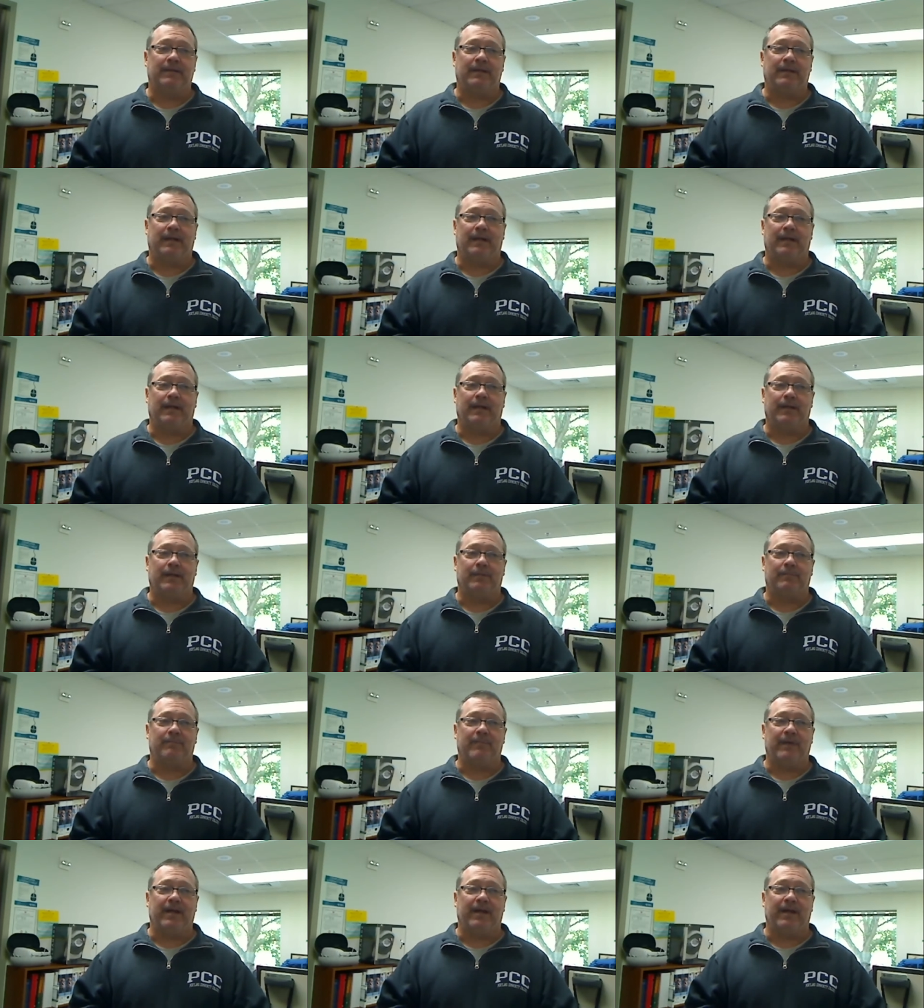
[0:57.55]

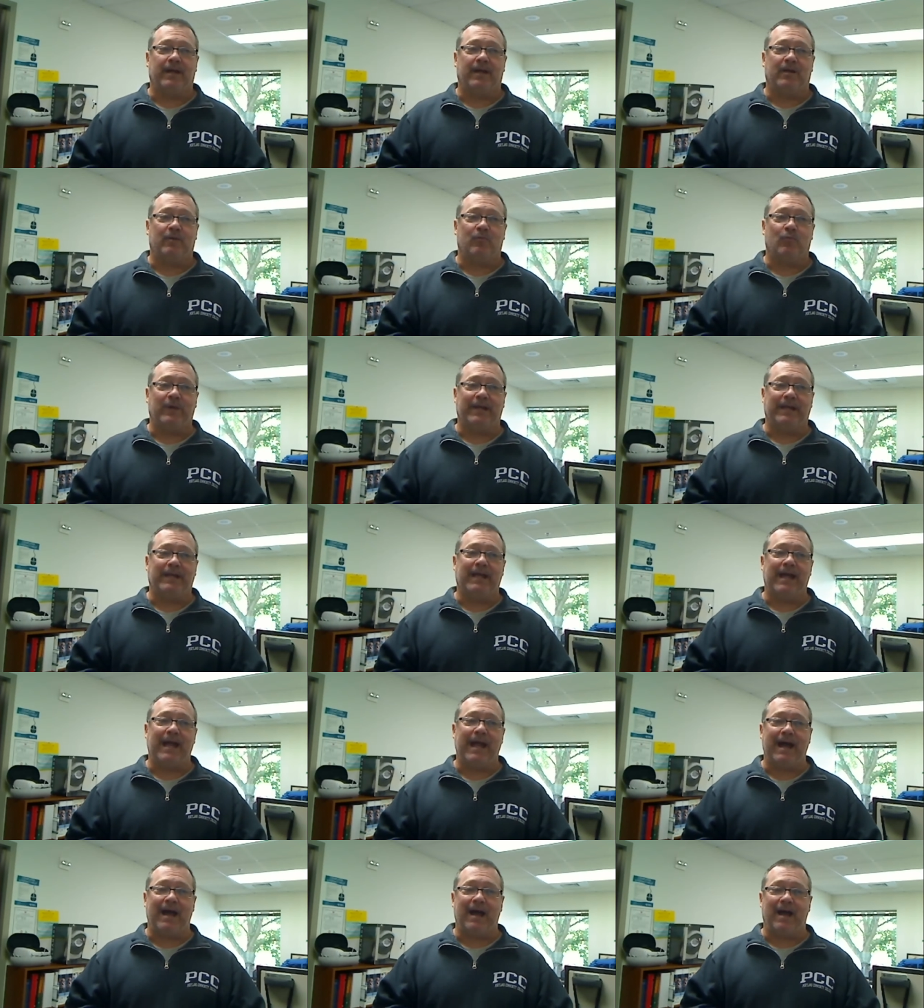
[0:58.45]
And we
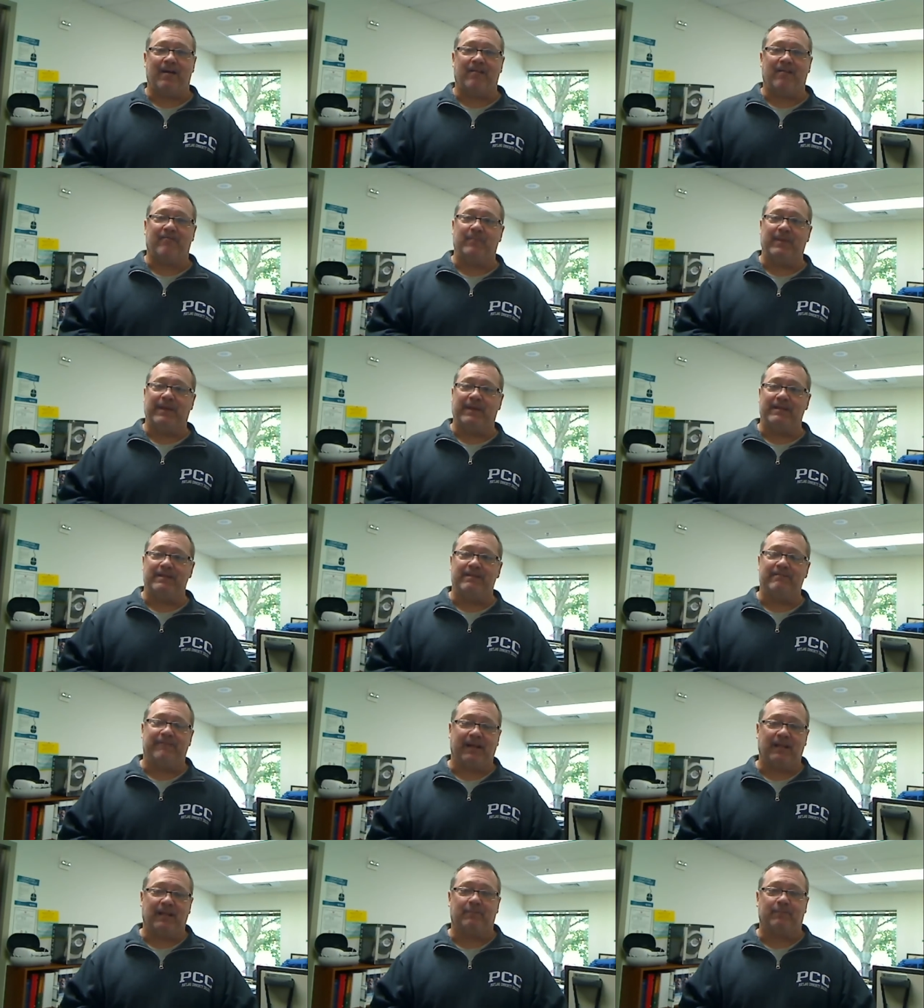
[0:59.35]
have been
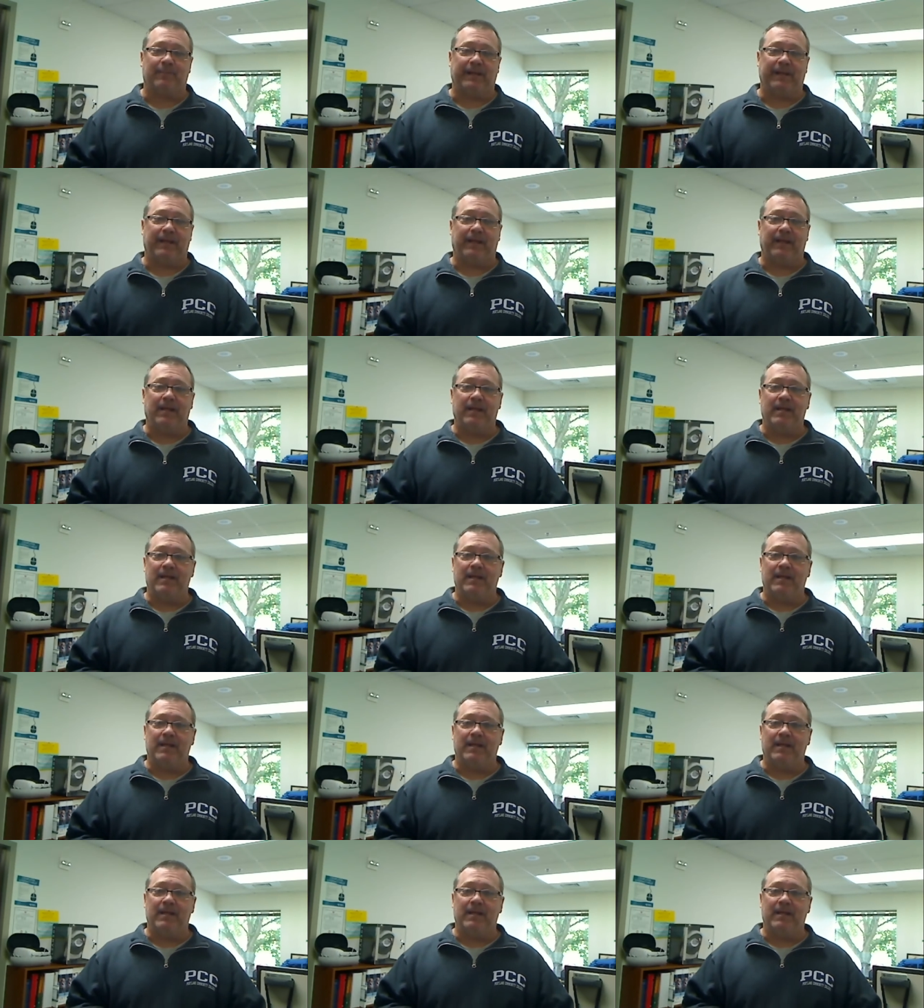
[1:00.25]
developing